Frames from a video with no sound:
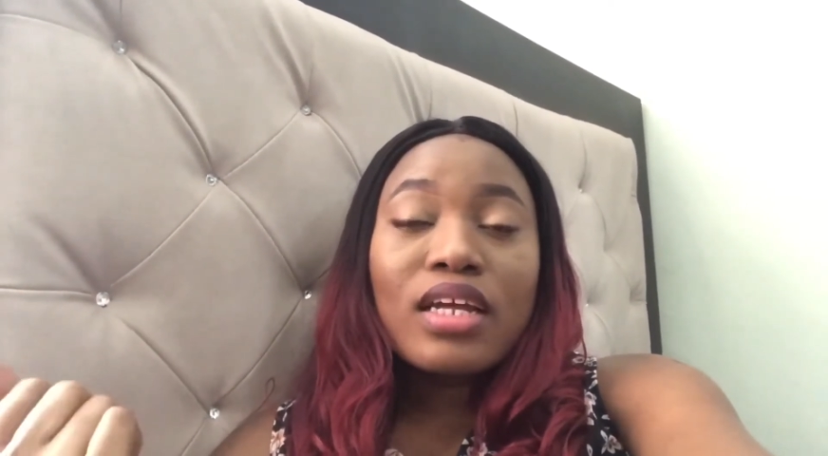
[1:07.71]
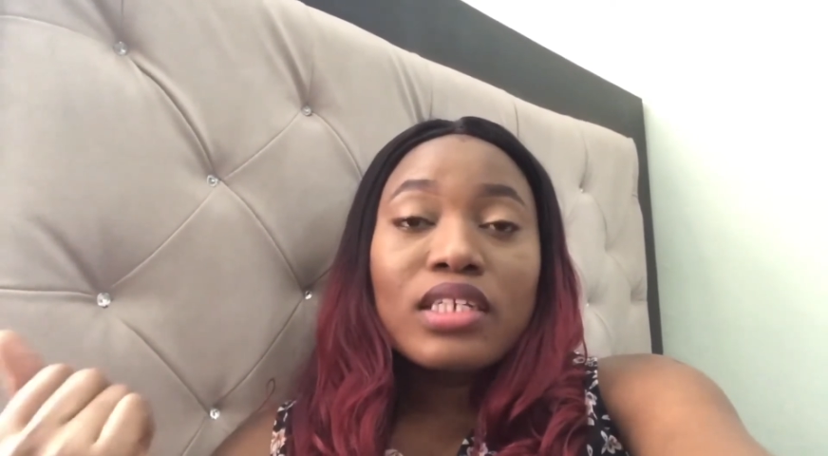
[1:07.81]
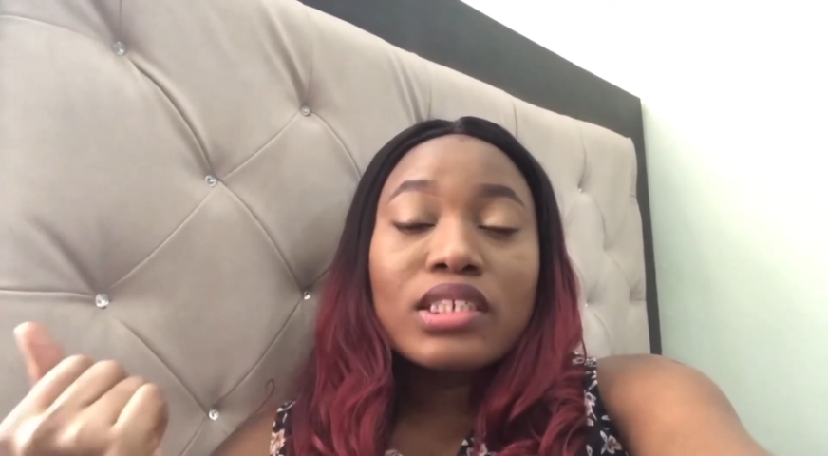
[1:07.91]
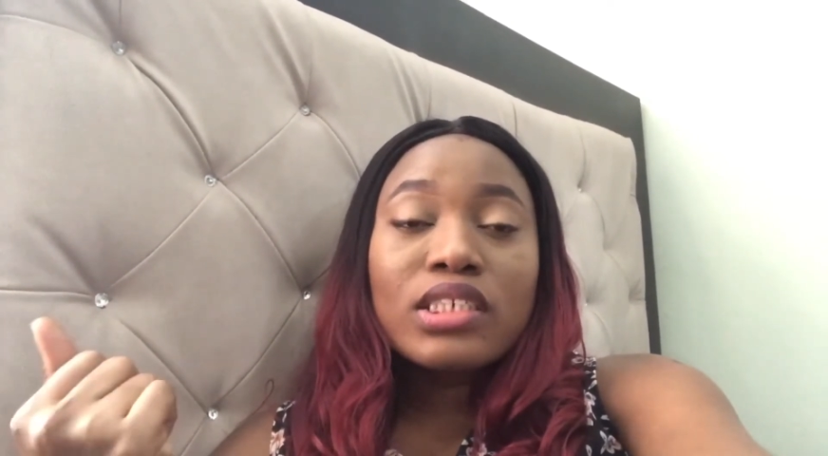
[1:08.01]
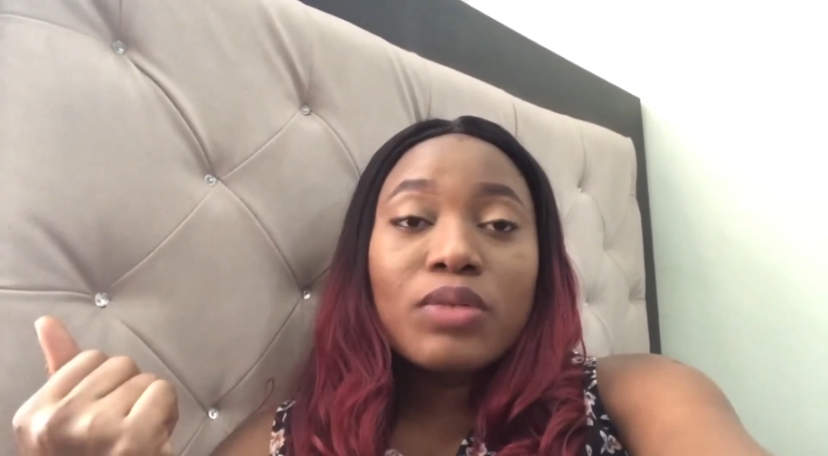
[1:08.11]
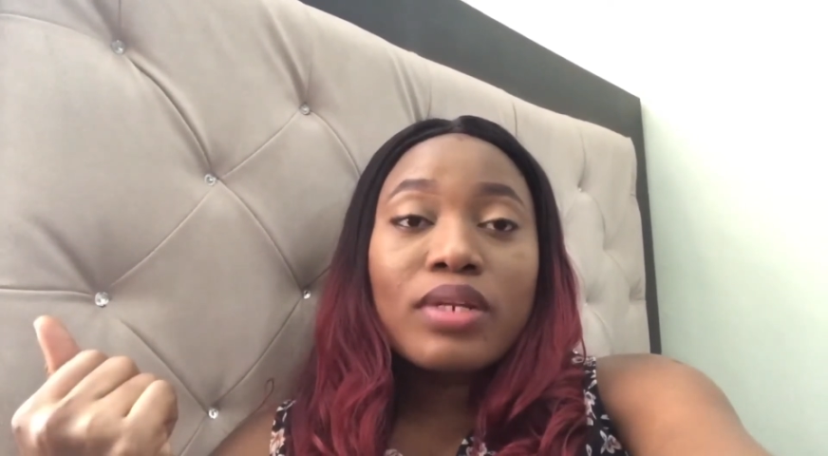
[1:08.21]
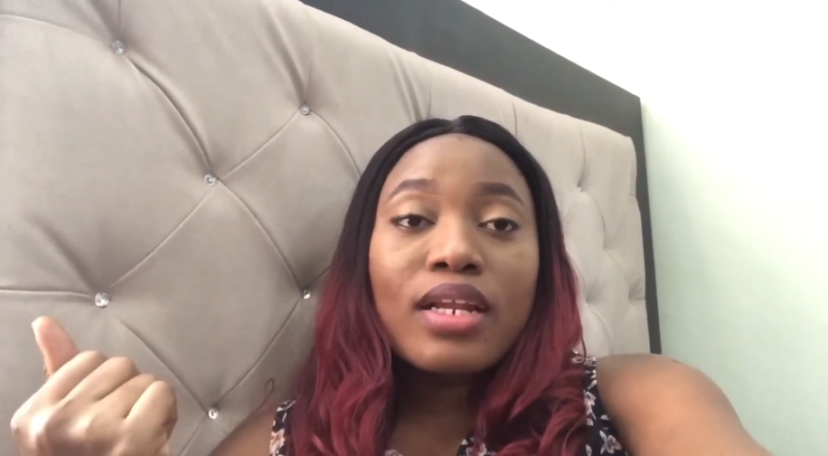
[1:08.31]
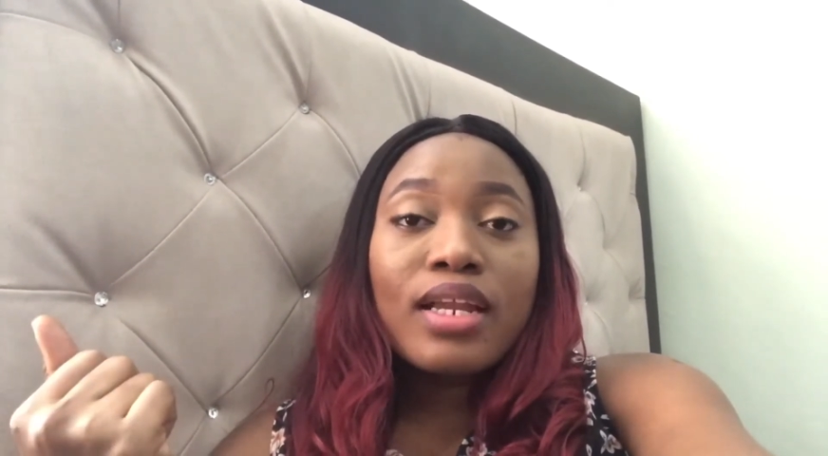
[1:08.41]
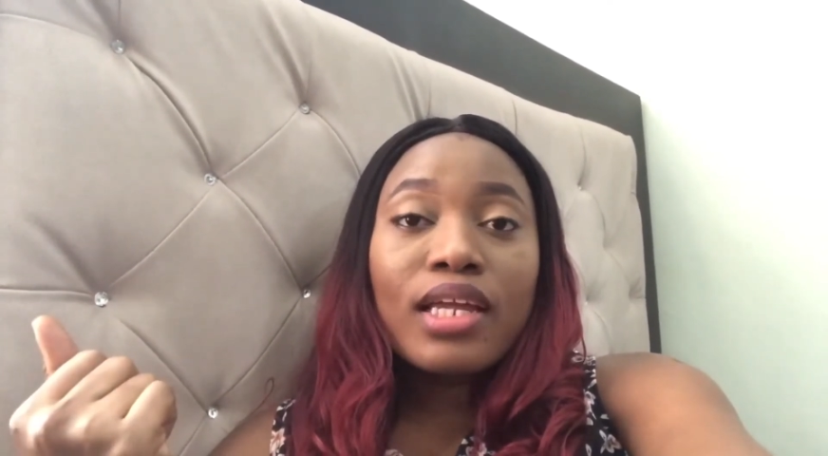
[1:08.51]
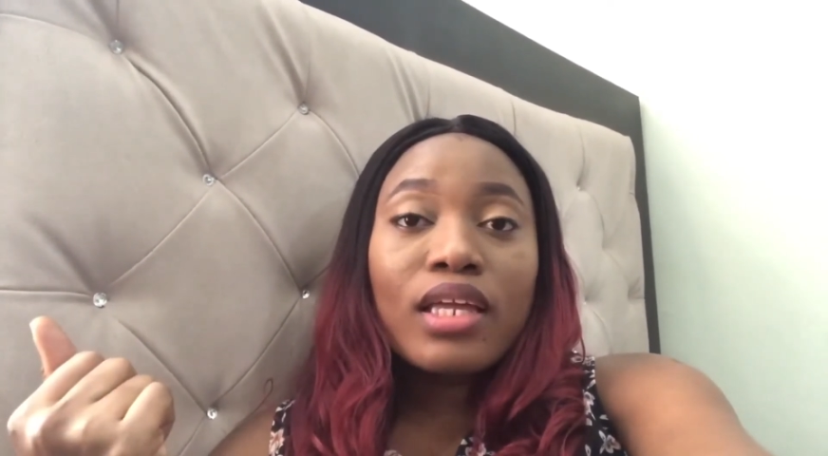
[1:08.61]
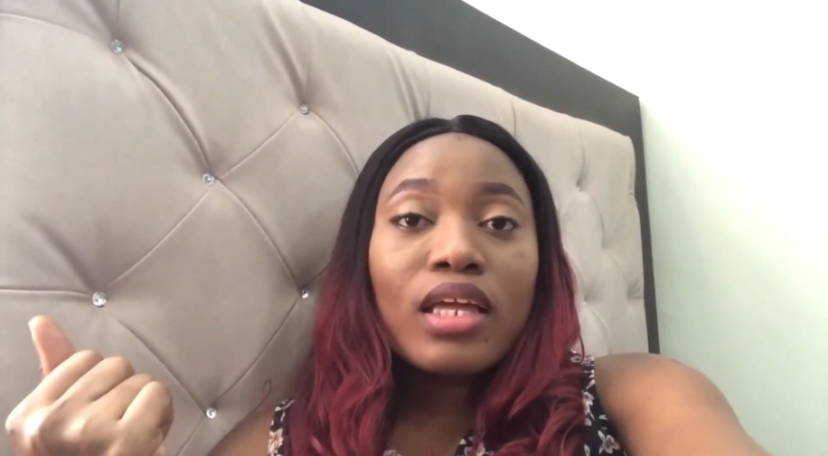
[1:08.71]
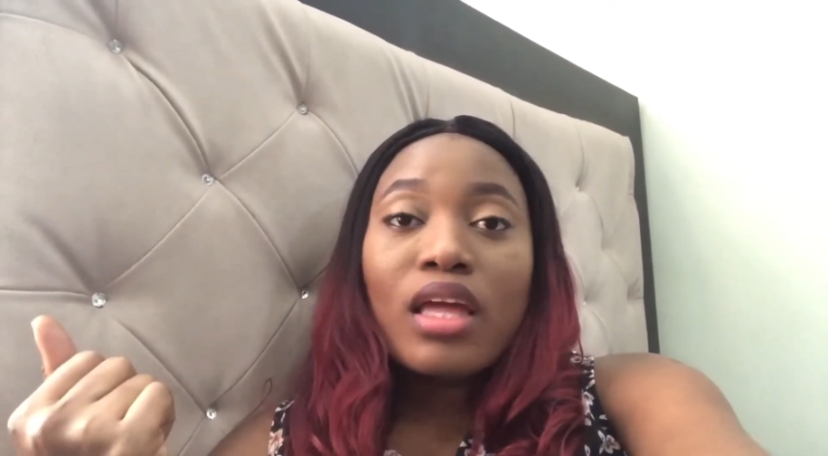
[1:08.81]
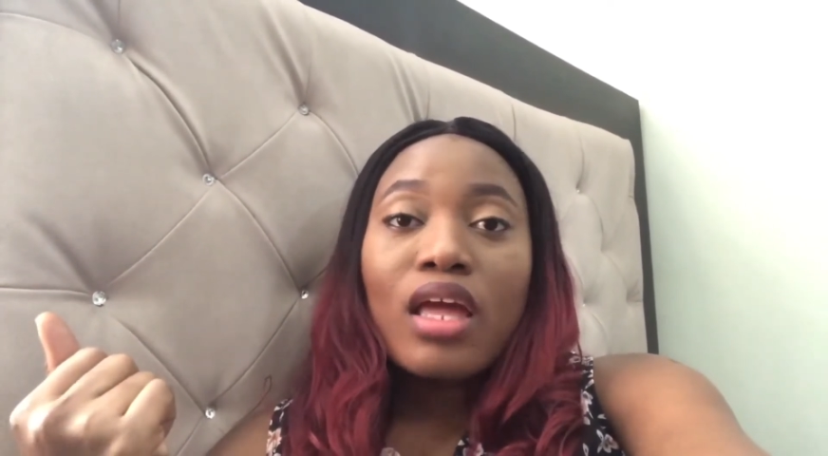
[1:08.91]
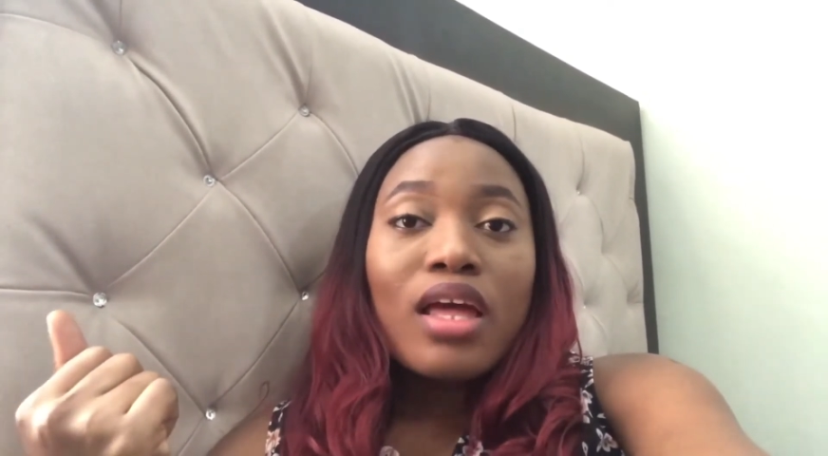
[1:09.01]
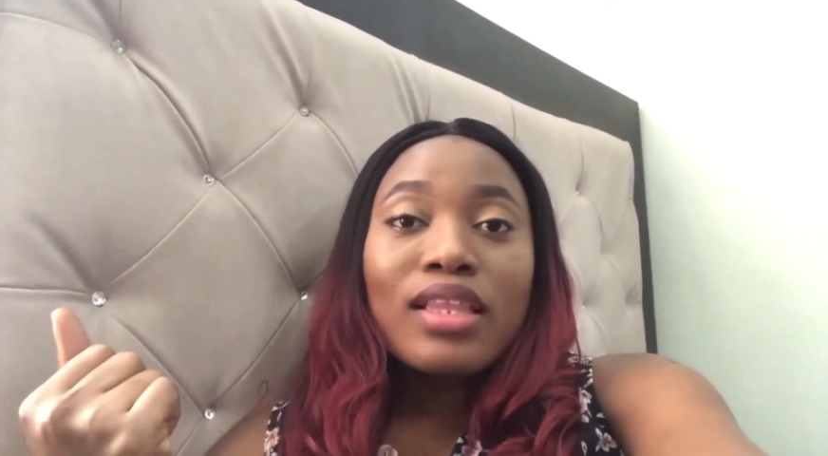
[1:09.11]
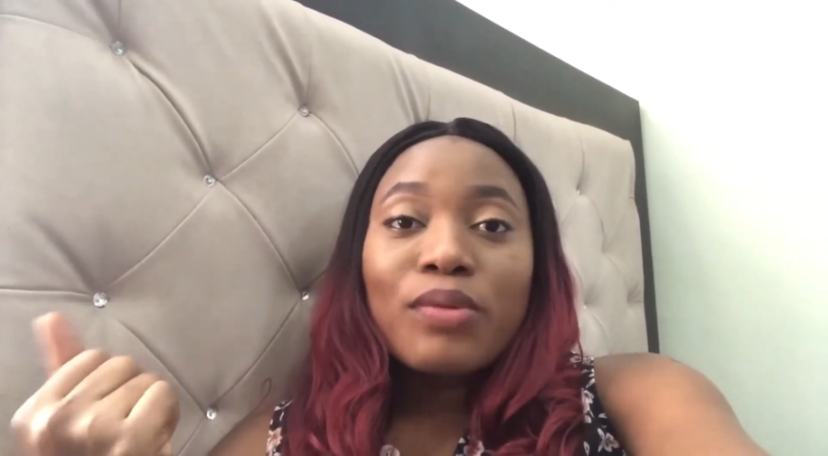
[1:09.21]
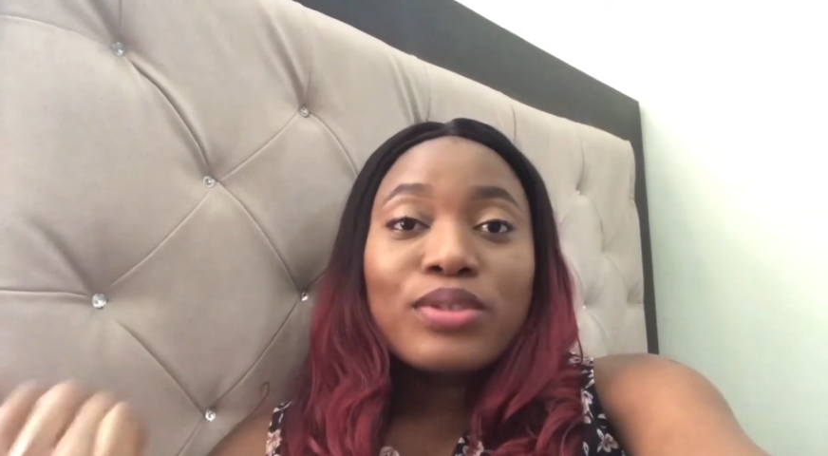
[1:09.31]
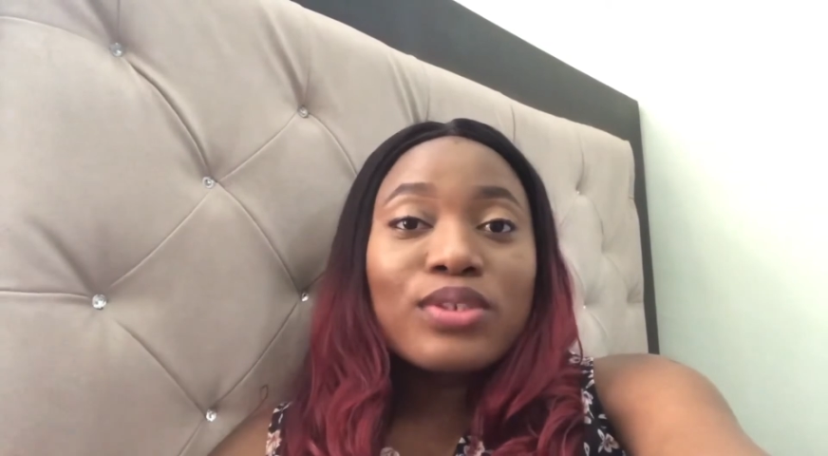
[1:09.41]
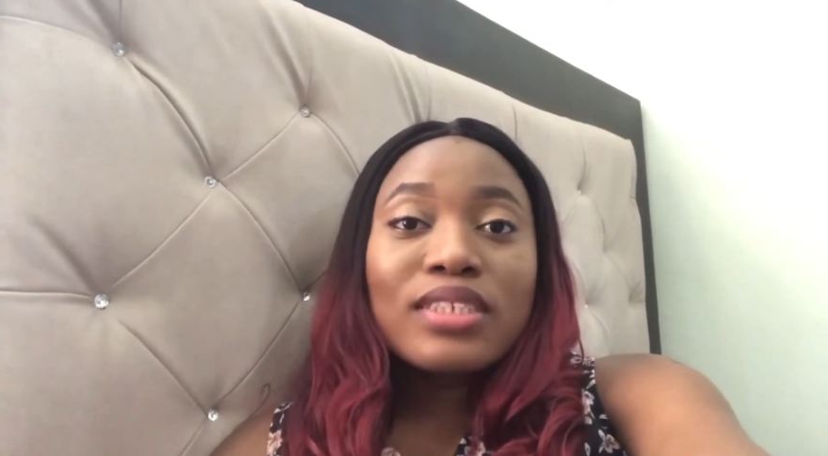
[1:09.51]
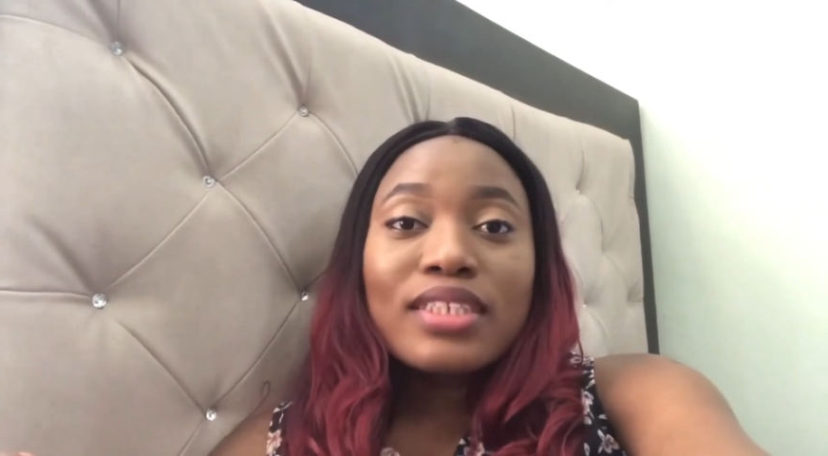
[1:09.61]
and they were not like, there was
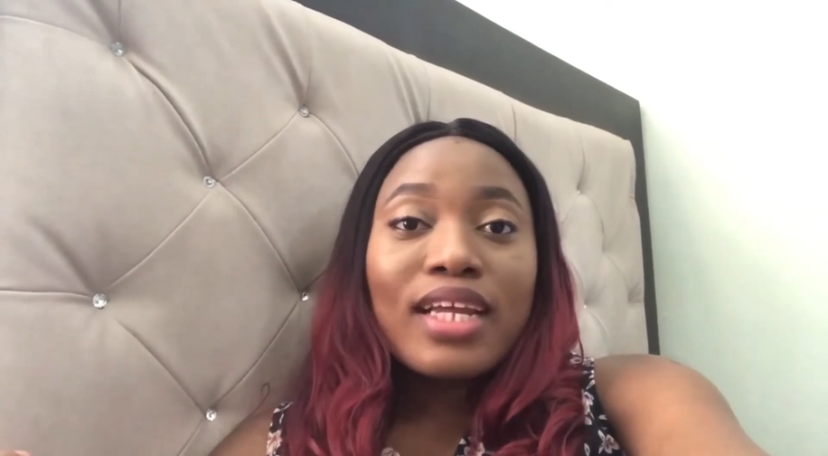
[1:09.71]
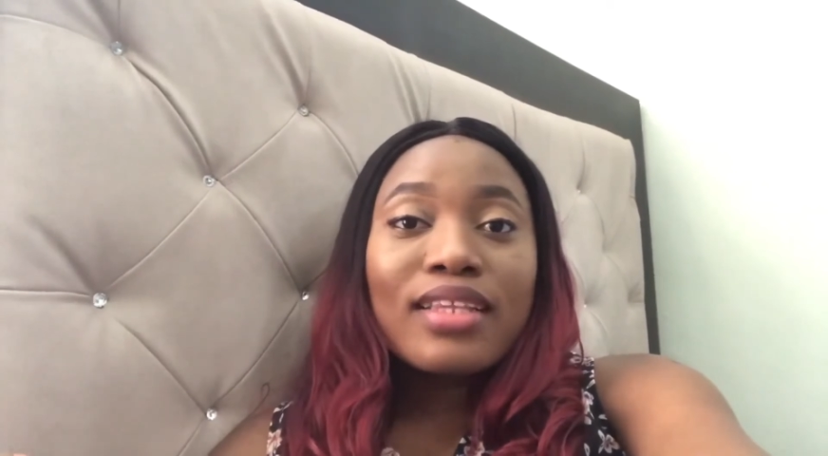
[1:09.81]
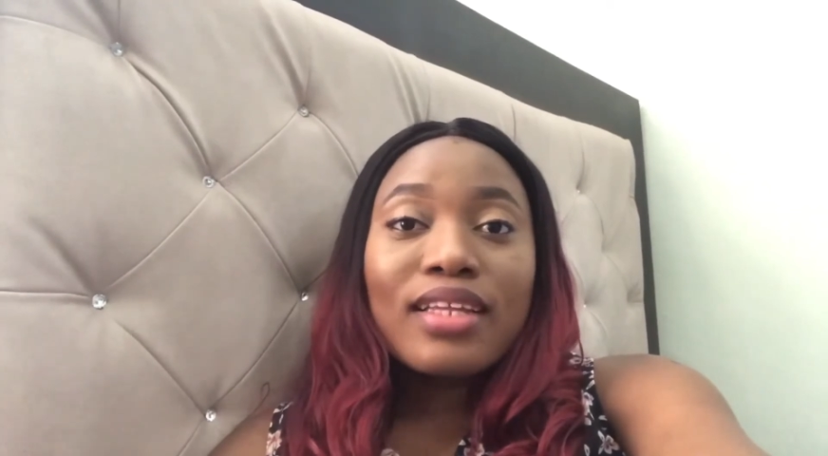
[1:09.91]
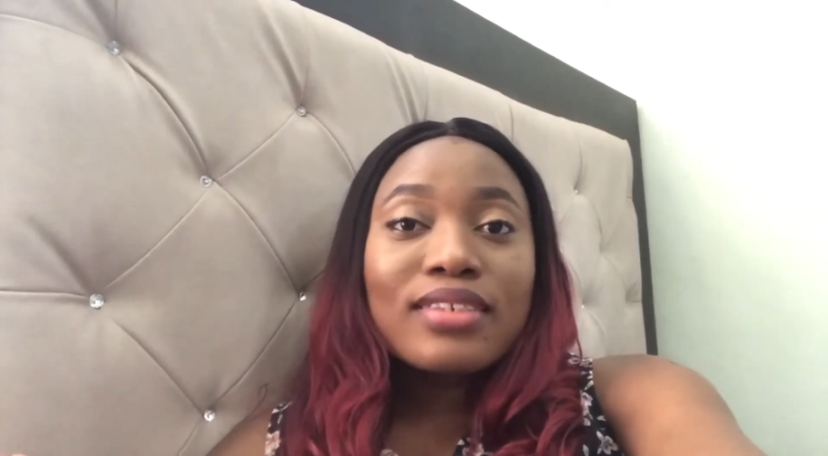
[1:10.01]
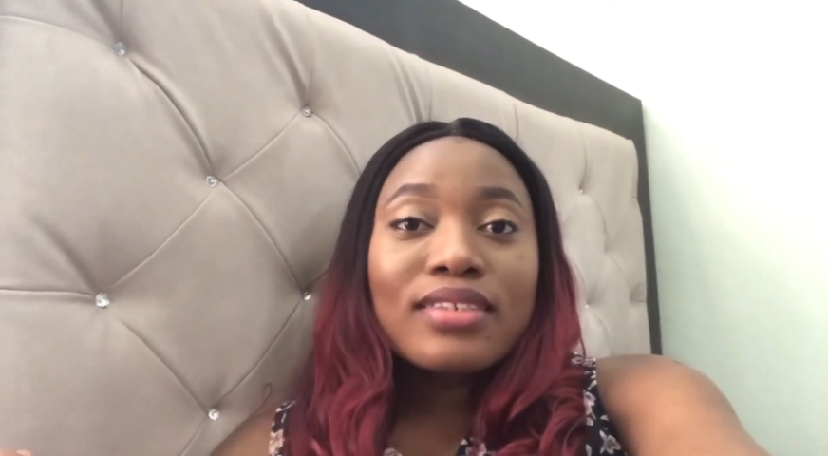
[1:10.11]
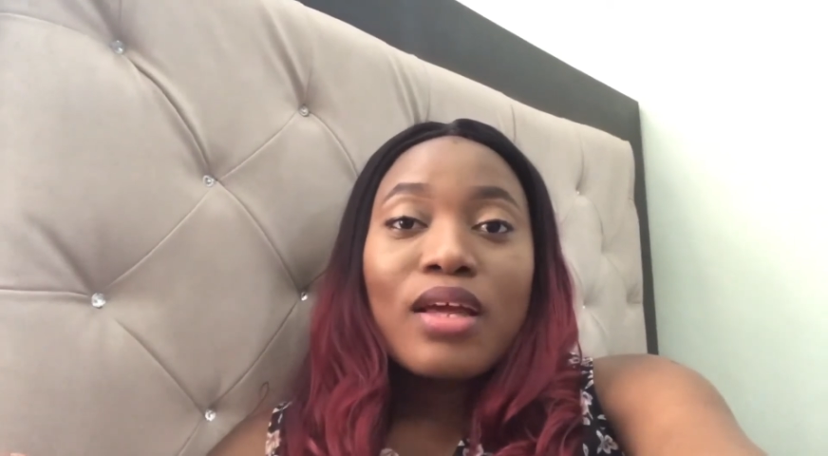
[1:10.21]
nothing like that.